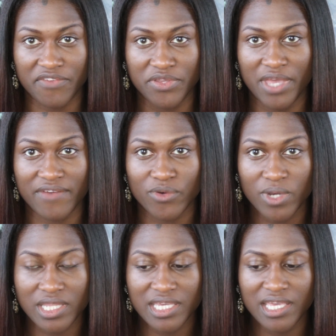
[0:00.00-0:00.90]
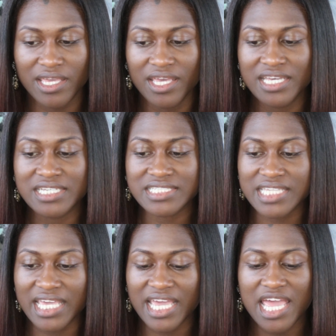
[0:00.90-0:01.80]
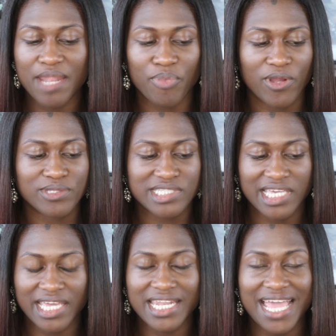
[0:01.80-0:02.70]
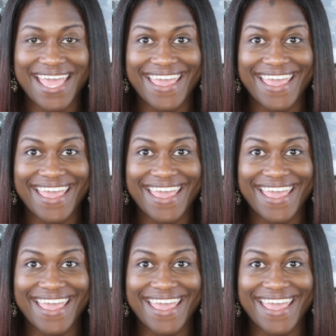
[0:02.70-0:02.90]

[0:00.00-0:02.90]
If you have oily skin, prone skin,